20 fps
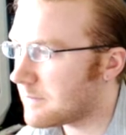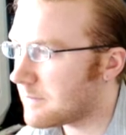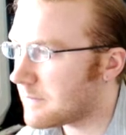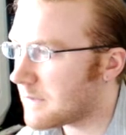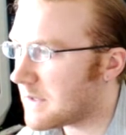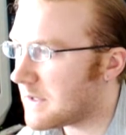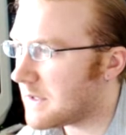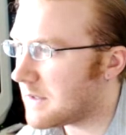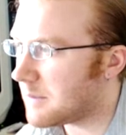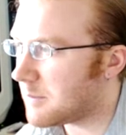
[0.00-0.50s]

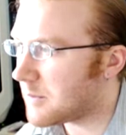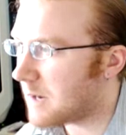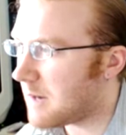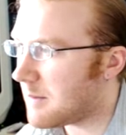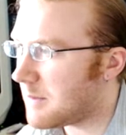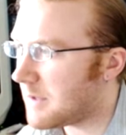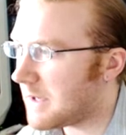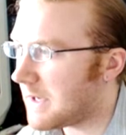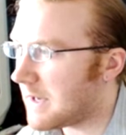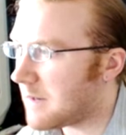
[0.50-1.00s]
I'm
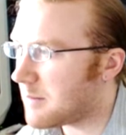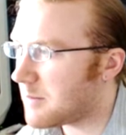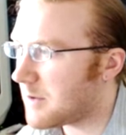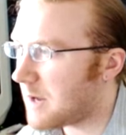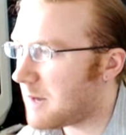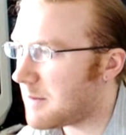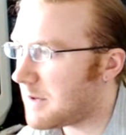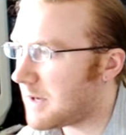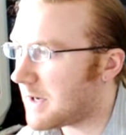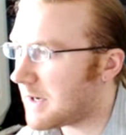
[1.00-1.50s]
probably
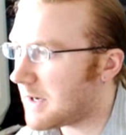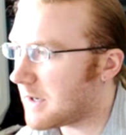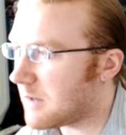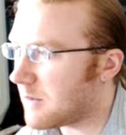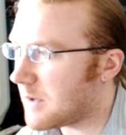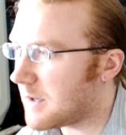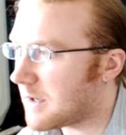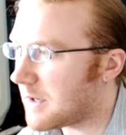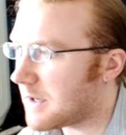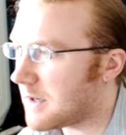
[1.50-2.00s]
not going to
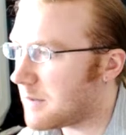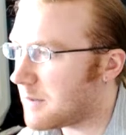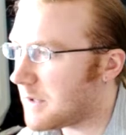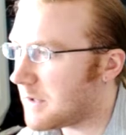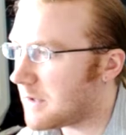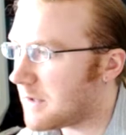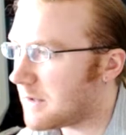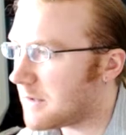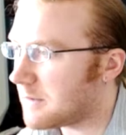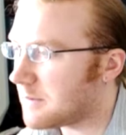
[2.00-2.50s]
want to come
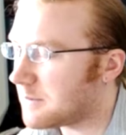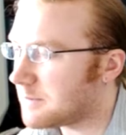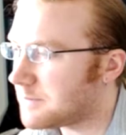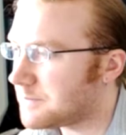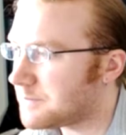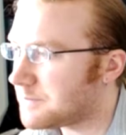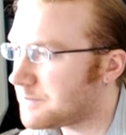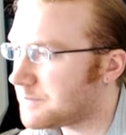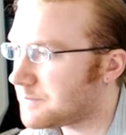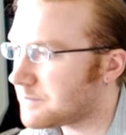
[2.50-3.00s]
here.
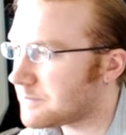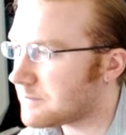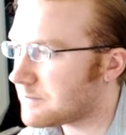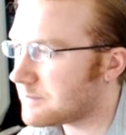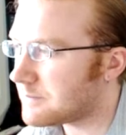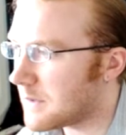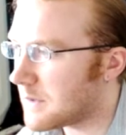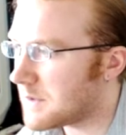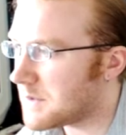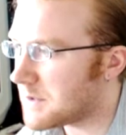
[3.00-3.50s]

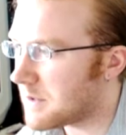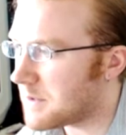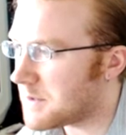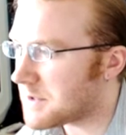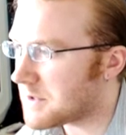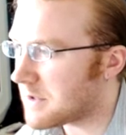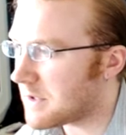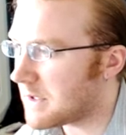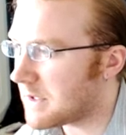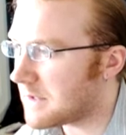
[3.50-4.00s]
So I'm just
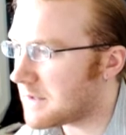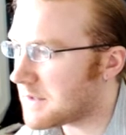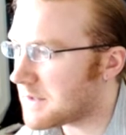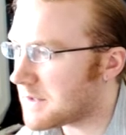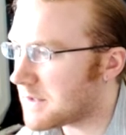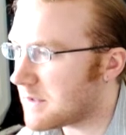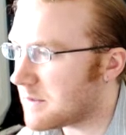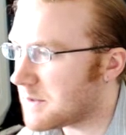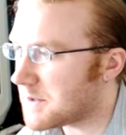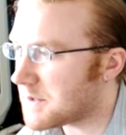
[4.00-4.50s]
trying to get this a
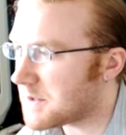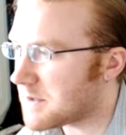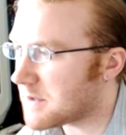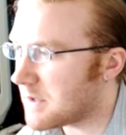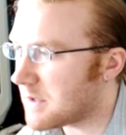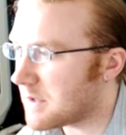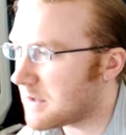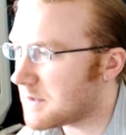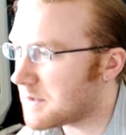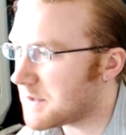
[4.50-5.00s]
little bit
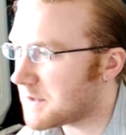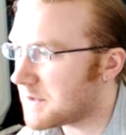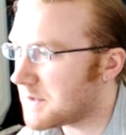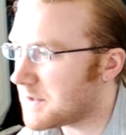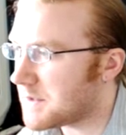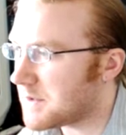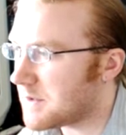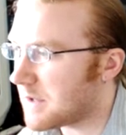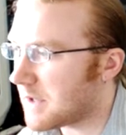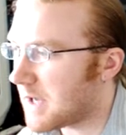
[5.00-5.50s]
stronger. So let's
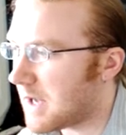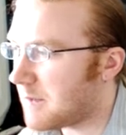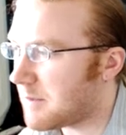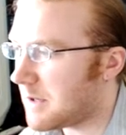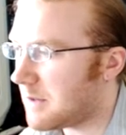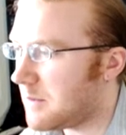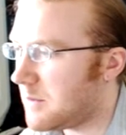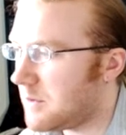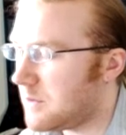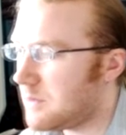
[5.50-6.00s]
do a capping
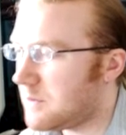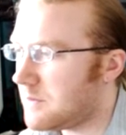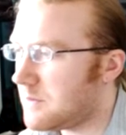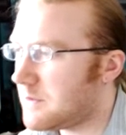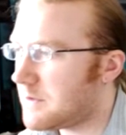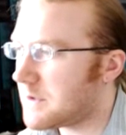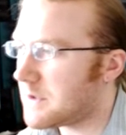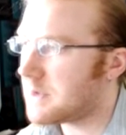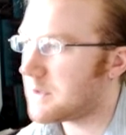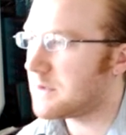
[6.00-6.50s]

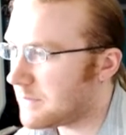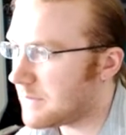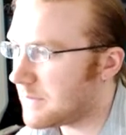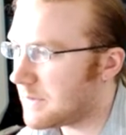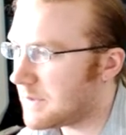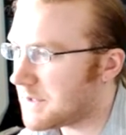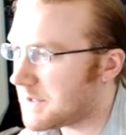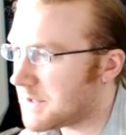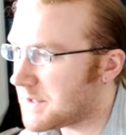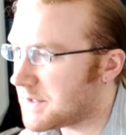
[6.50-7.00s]
move.
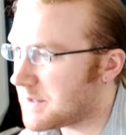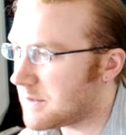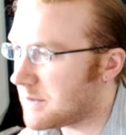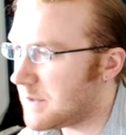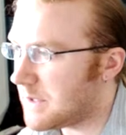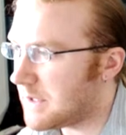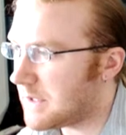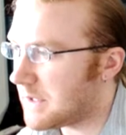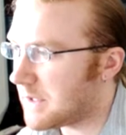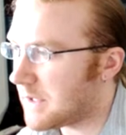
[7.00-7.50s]
This is a
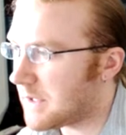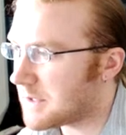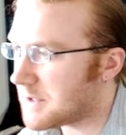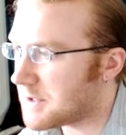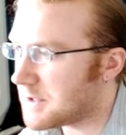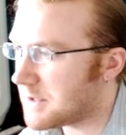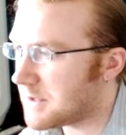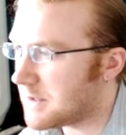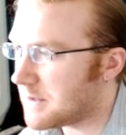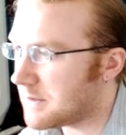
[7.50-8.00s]
weak
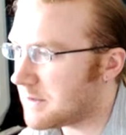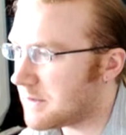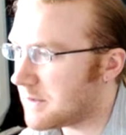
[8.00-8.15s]
connection.